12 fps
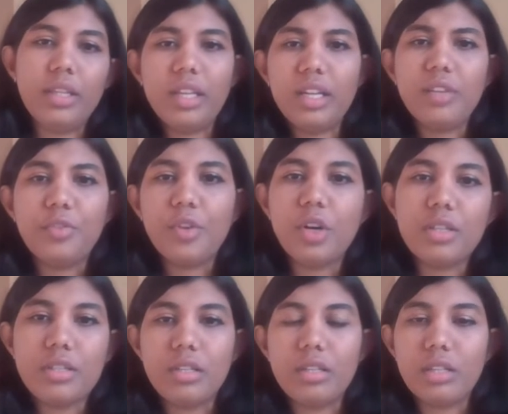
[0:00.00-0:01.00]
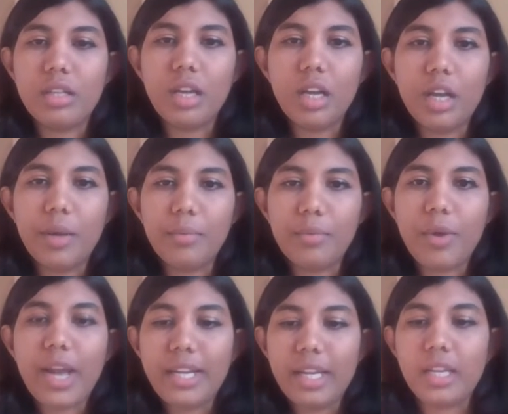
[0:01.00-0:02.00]
And then, of course, the
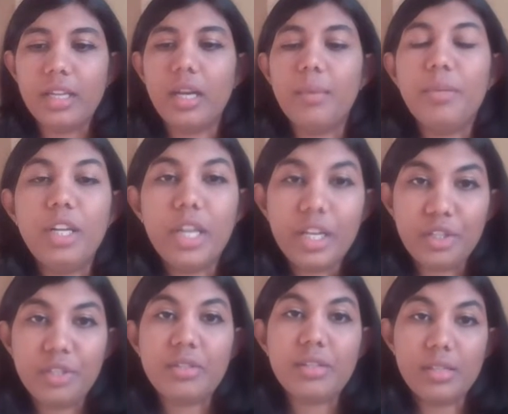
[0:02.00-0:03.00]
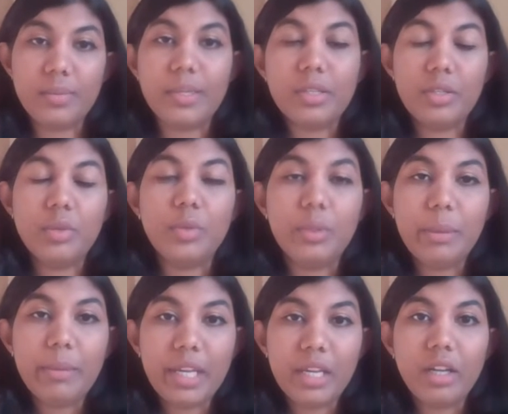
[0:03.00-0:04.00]
writing and communication skills, because you would be
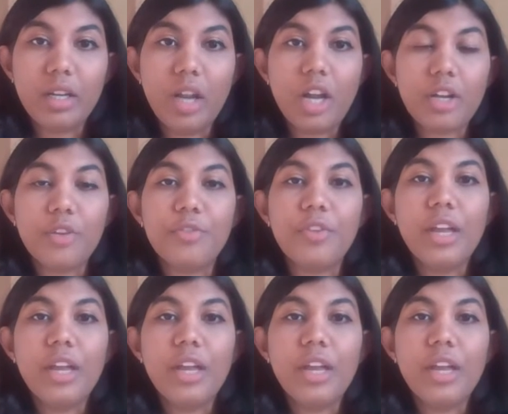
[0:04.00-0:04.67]
making a lot of